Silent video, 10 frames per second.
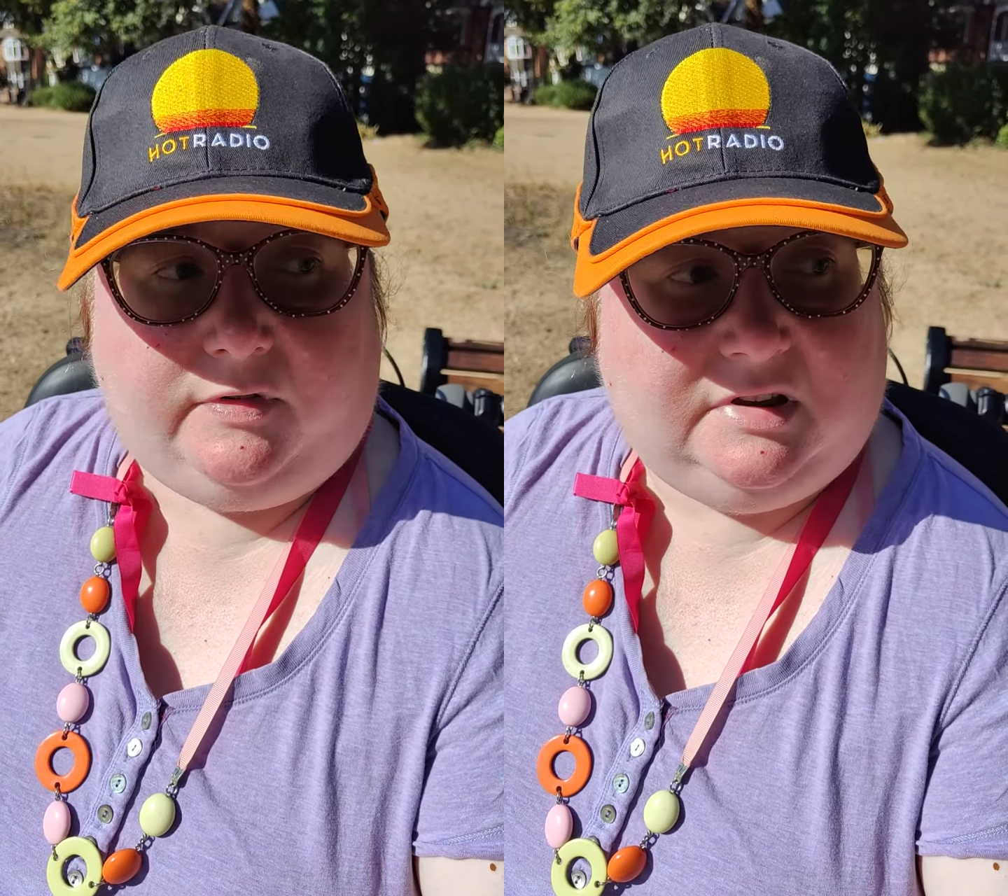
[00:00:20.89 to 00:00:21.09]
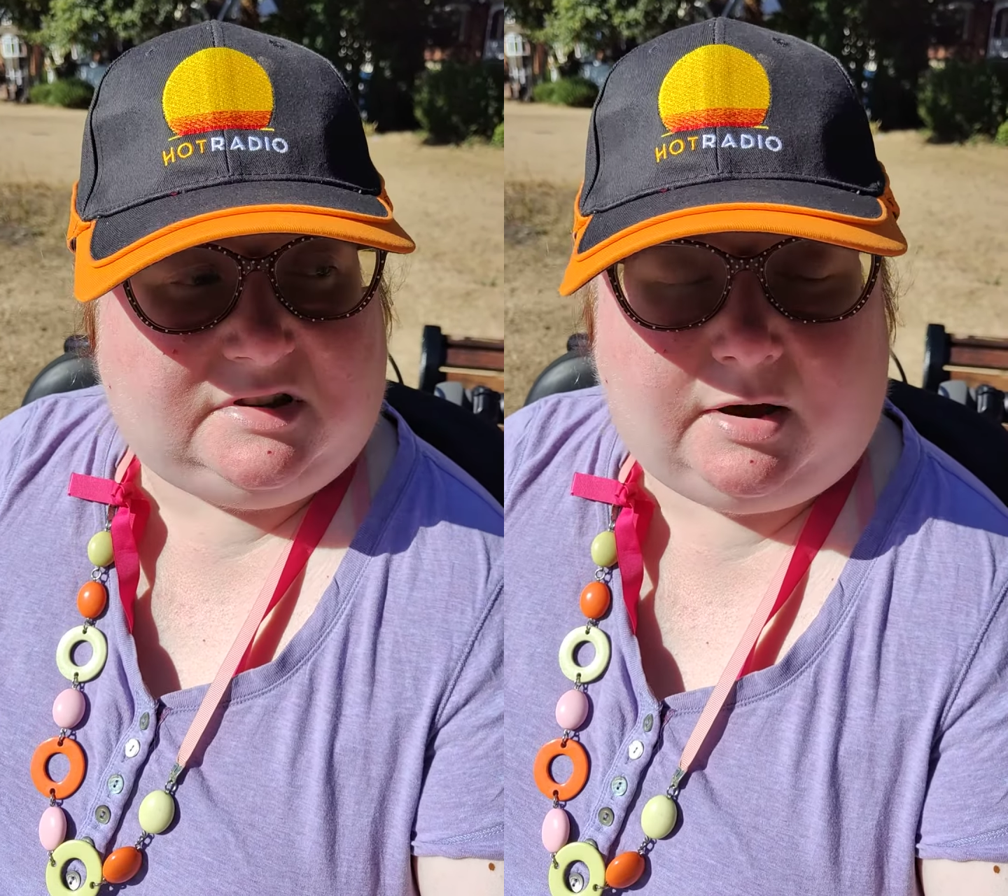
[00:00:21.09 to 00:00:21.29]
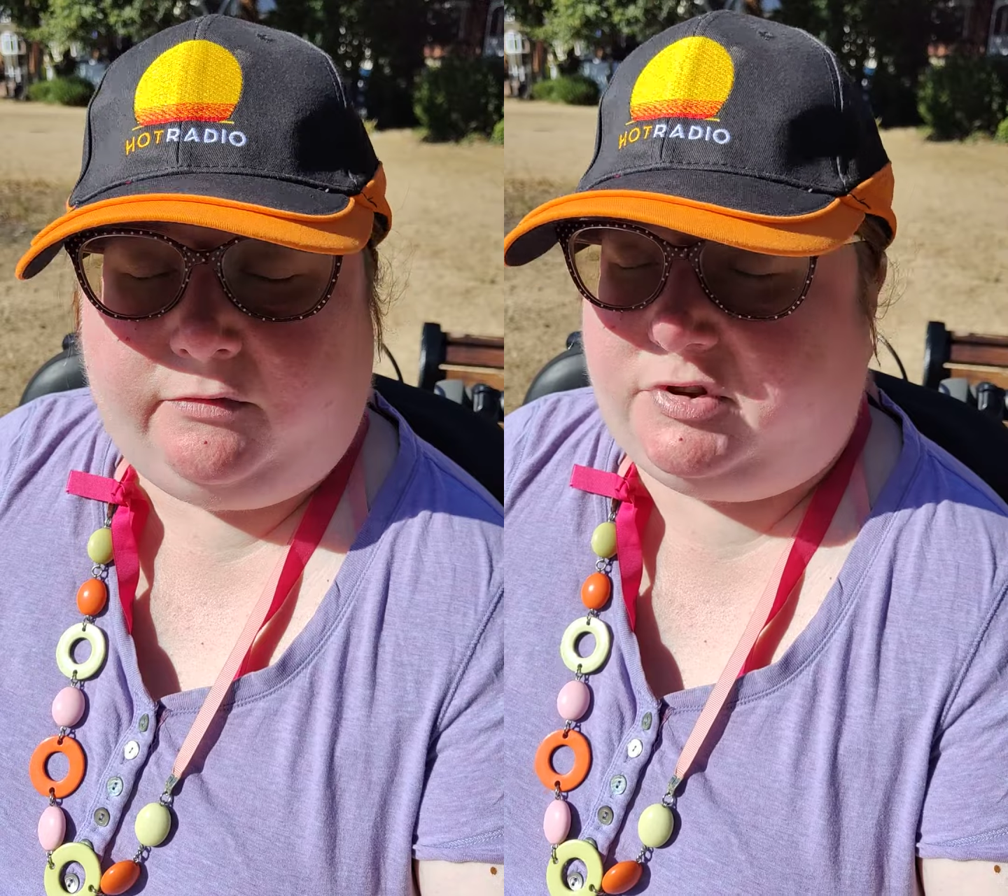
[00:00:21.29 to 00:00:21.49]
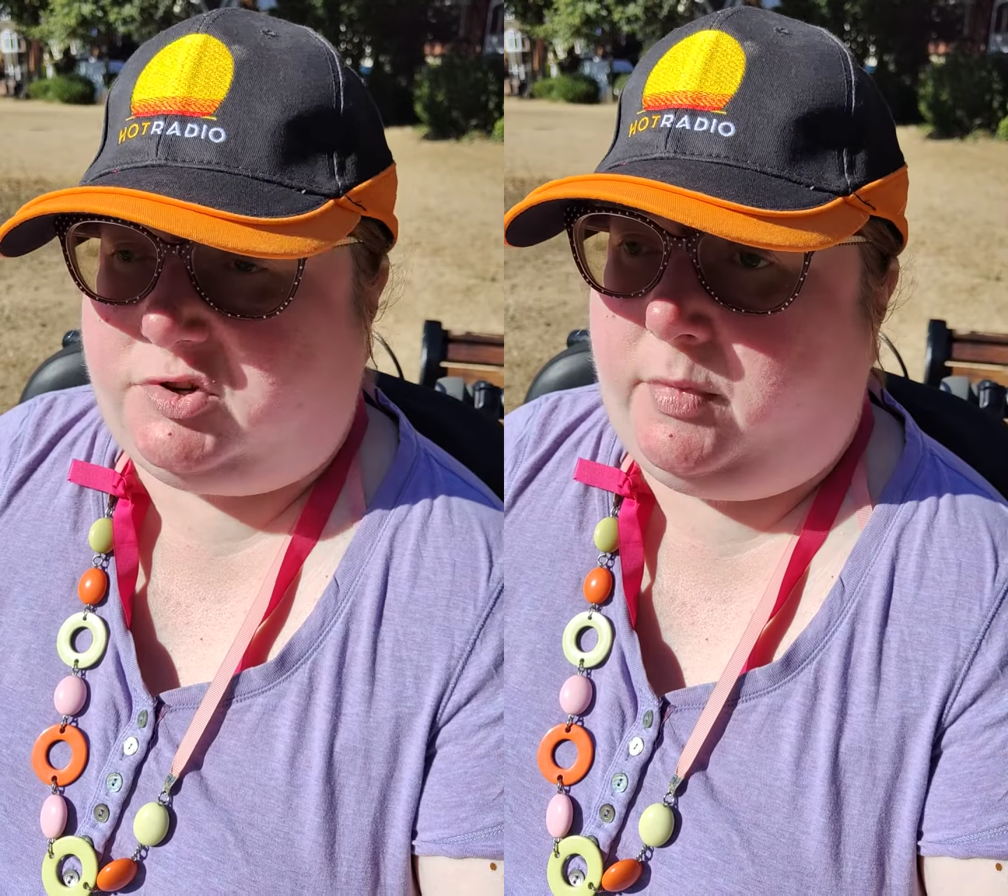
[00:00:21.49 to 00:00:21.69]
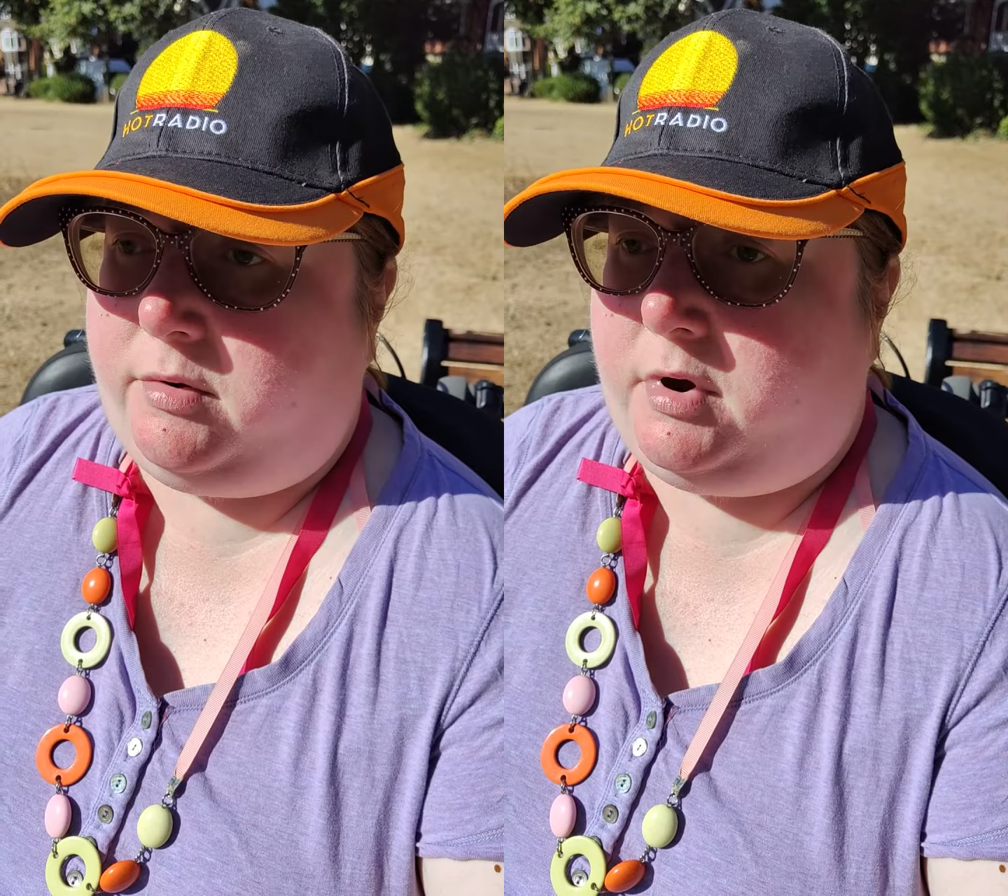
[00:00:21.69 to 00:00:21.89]
in time for
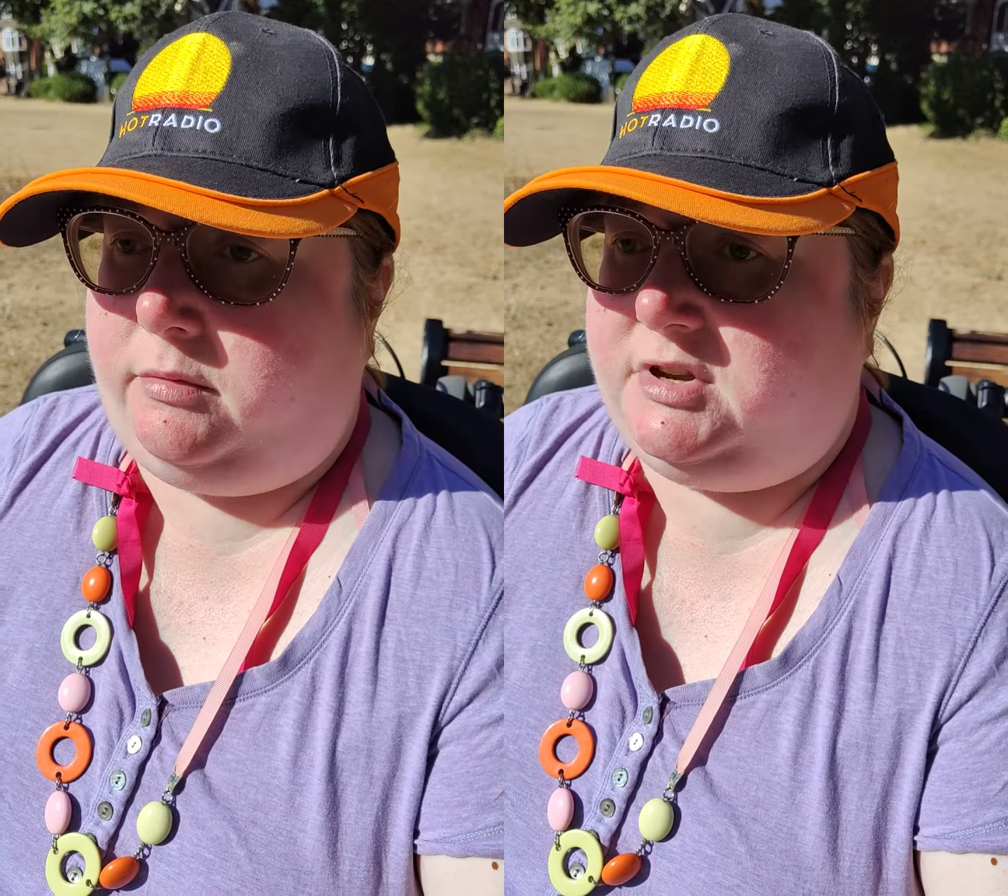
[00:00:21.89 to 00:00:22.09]
tomorrow.